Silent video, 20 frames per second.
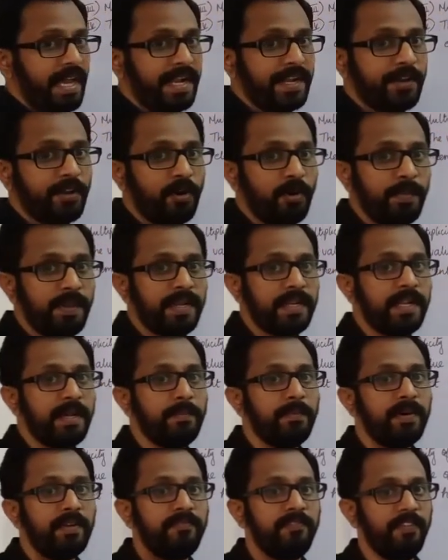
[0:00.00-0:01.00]
atomic
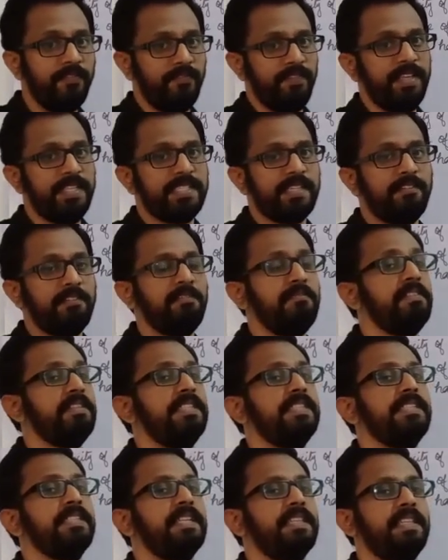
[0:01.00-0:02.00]
number 57, which
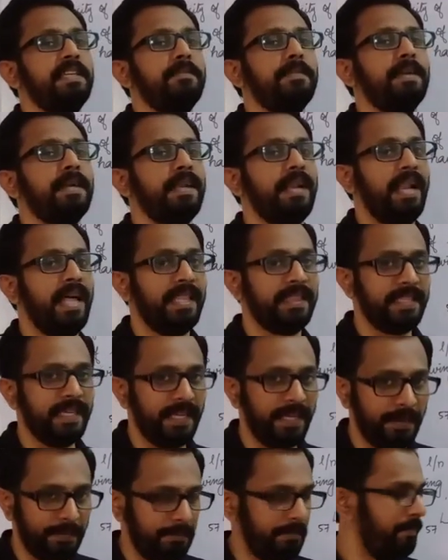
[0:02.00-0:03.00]
is nothing but
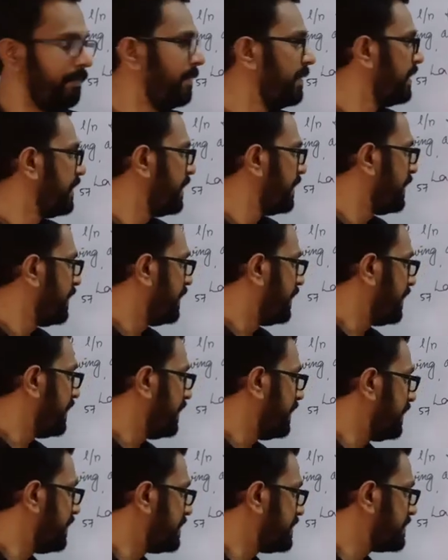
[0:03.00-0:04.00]
lanthanum,
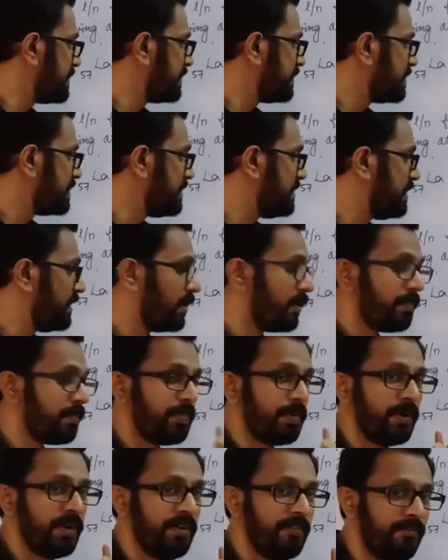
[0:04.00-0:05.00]
is
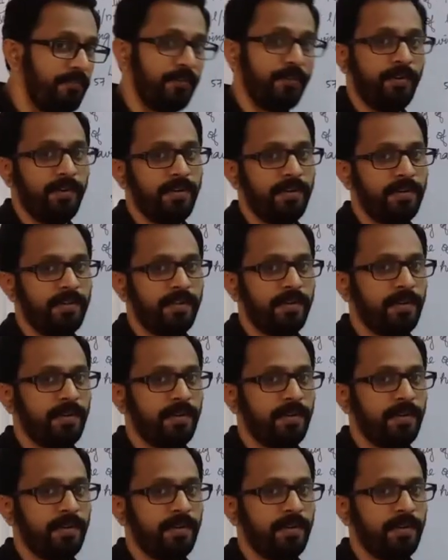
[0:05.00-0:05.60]
0.4.